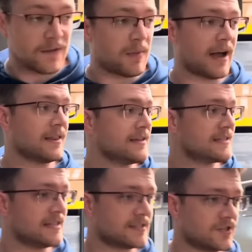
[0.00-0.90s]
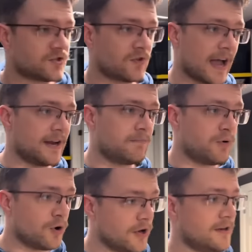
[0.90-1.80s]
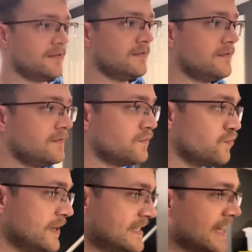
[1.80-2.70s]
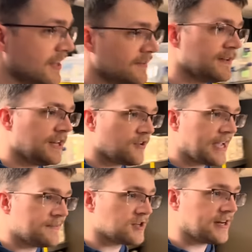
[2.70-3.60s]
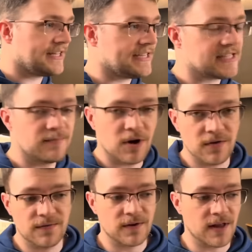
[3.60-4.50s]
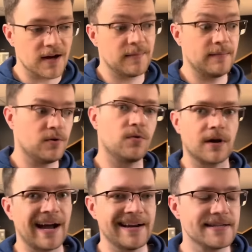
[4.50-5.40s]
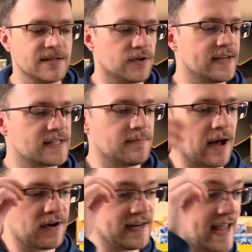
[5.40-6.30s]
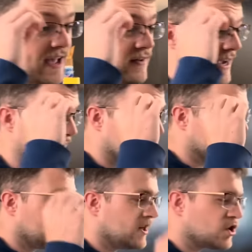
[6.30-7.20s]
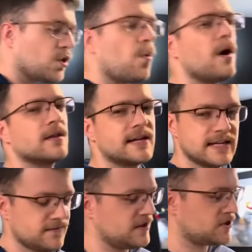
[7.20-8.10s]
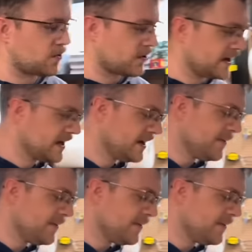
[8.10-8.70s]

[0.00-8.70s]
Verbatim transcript: the buy list is to try to put reselling video games on easy mode for a lot of people who are kind of serious about it and have access to quality inventory. And the